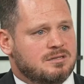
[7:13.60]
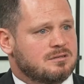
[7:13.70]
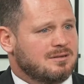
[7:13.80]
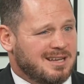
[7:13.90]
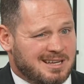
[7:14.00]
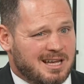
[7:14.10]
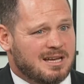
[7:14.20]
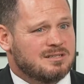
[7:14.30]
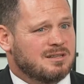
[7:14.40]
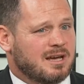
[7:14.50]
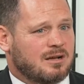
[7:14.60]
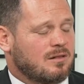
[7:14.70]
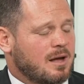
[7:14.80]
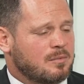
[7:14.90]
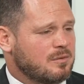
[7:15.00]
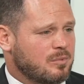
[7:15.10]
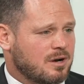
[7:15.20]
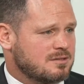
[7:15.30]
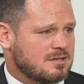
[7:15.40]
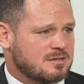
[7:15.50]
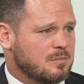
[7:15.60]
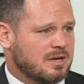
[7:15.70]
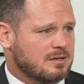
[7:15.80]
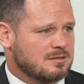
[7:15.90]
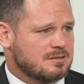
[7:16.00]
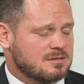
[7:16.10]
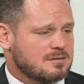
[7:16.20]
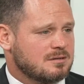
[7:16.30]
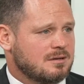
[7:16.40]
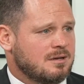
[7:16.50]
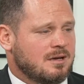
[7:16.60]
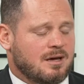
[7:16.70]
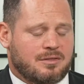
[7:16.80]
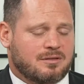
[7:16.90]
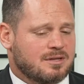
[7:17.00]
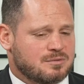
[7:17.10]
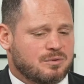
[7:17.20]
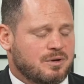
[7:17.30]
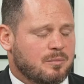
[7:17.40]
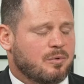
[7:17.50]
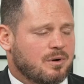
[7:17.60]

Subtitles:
engage in that collaborative process to make a decision. I think that's really important.